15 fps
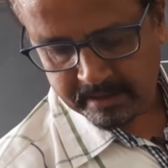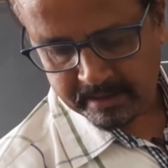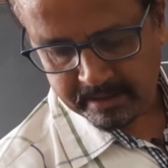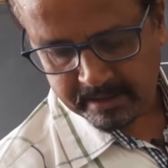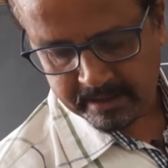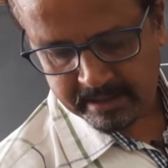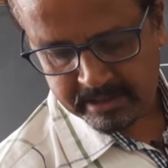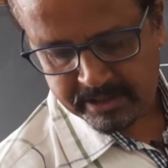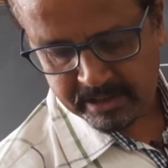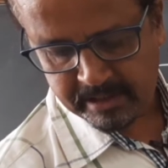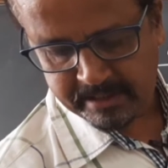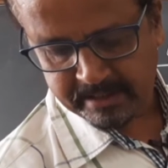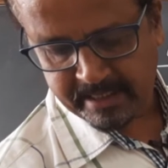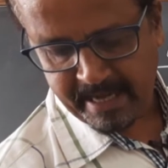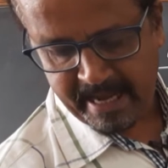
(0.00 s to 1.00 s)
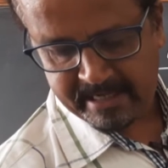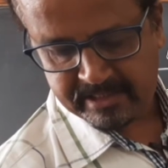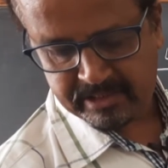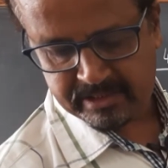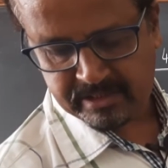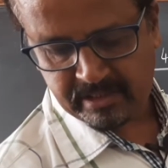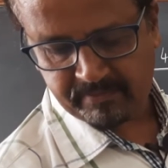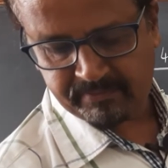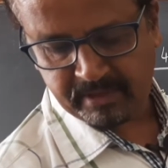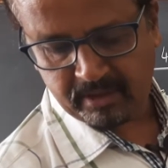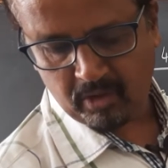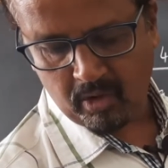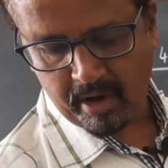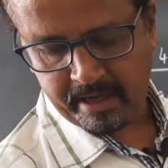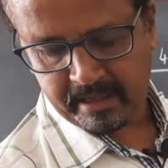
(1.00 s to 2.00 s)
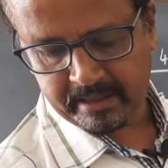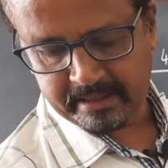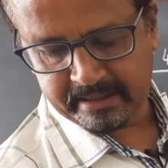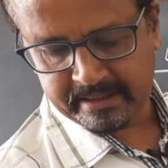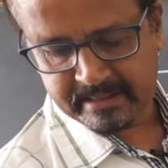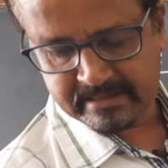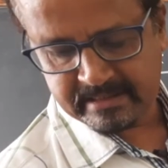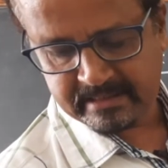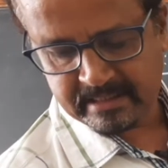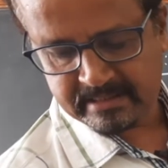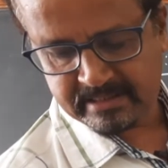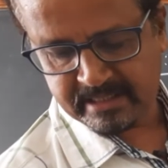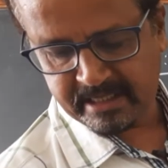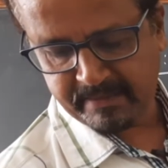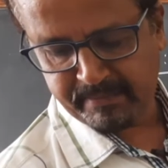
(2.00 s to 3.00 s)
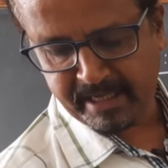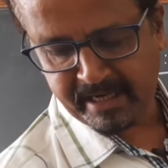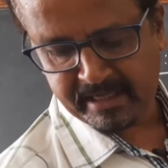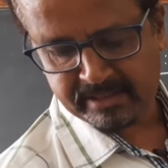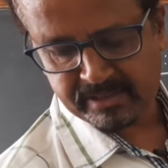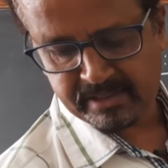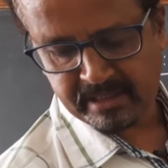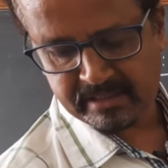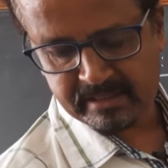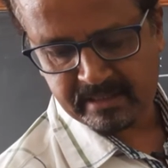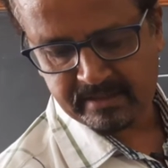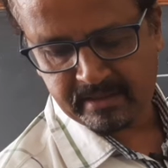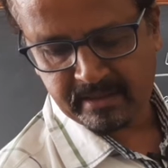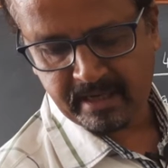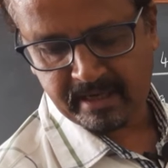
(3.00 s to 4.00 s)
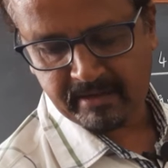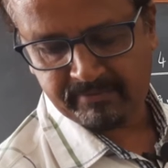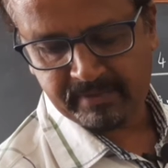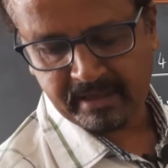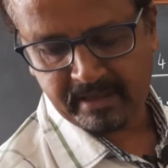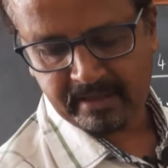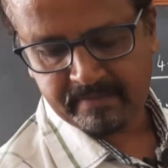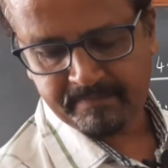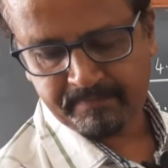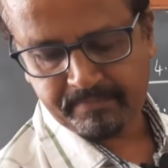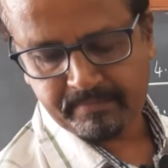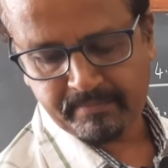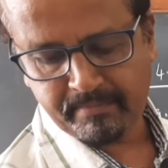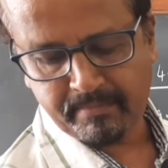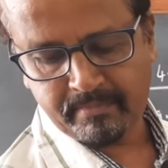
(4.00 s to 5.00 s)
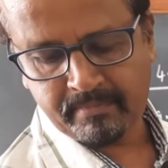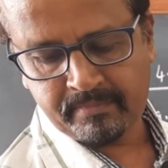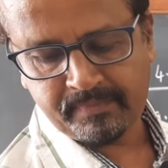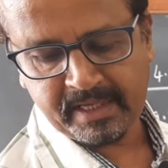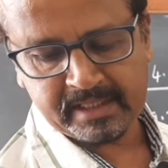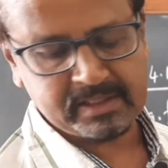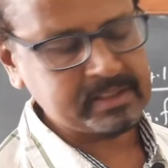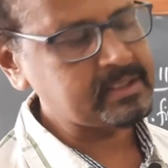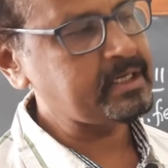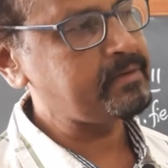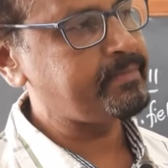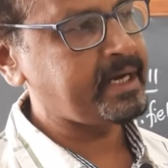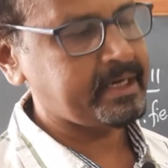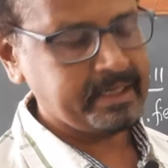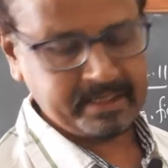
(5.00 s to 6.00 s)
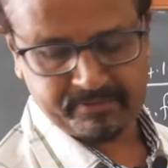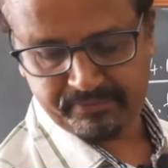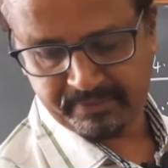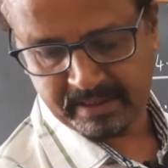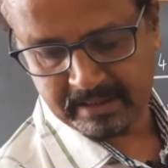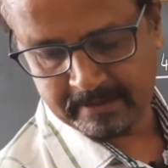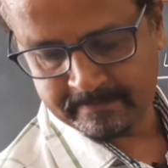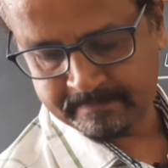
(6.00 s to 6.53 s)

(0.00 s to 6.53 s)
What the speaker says: initially the axis of the coil is in the same direction as that of the external magnetic field.